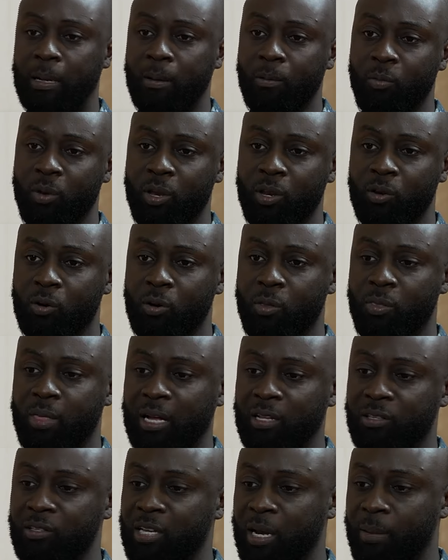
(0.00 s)
We know
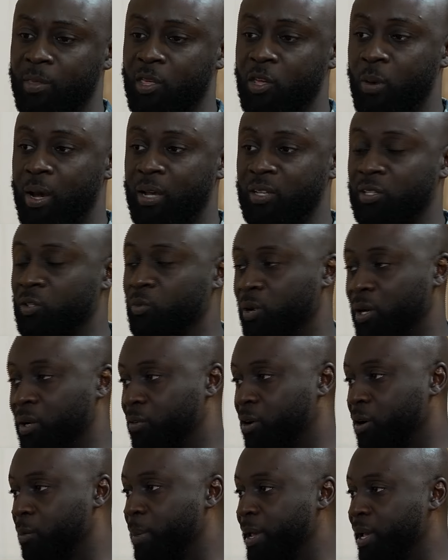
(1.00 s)
that the US is one of
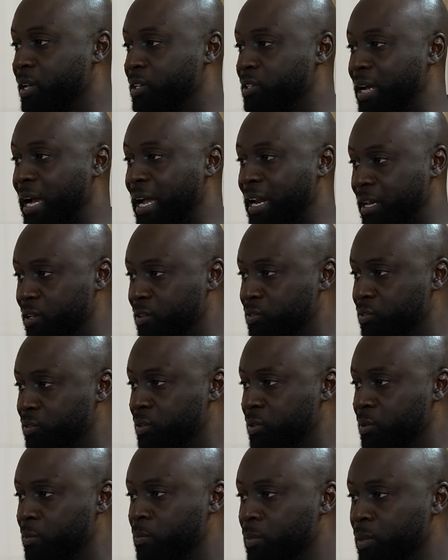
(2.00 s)
our biggest allies
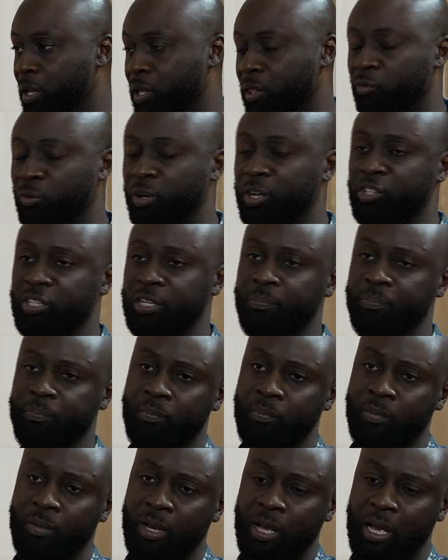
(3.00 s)
in the region.
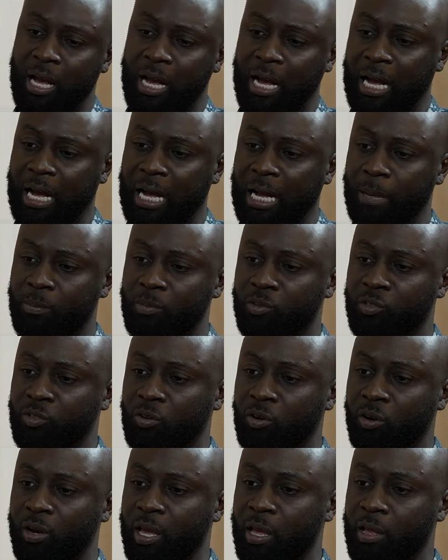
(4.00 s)

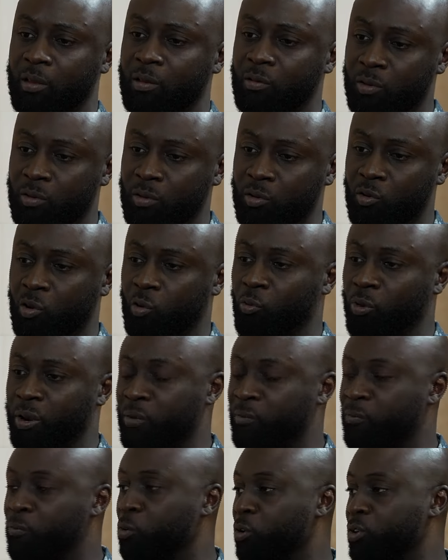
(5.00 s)
So it
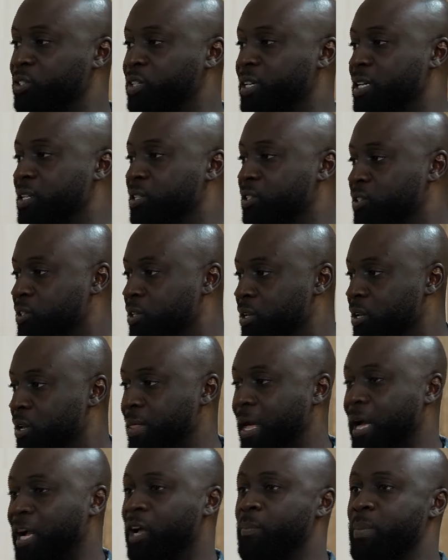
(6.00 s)
reinforces
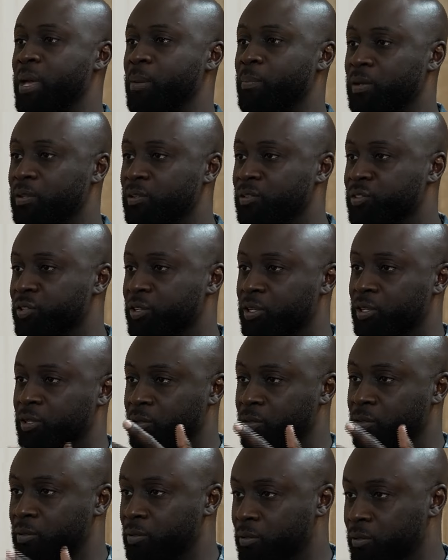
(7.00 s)
that commitment to
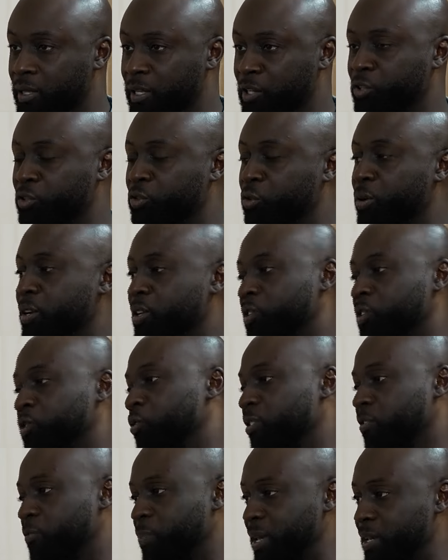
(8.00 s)
ensuring a zone
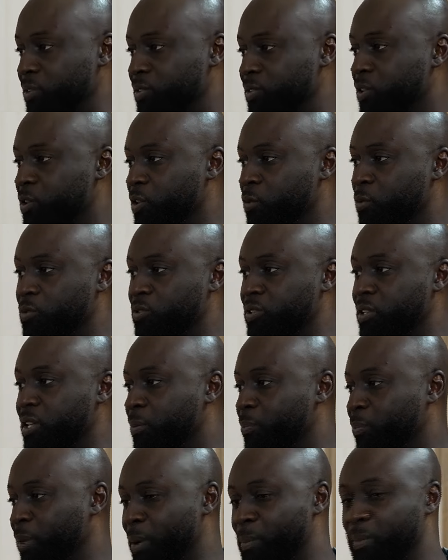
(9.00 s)
of peace, to use the
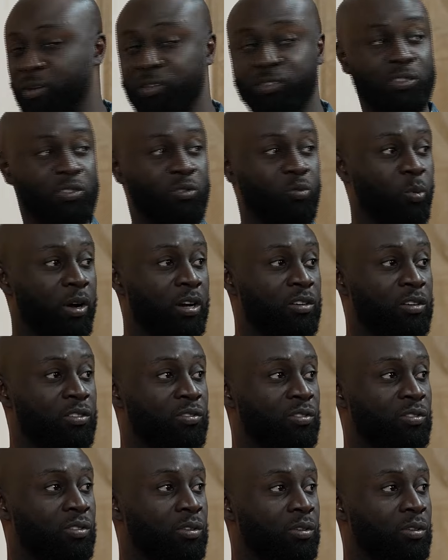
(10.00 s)
Prime Minister's words,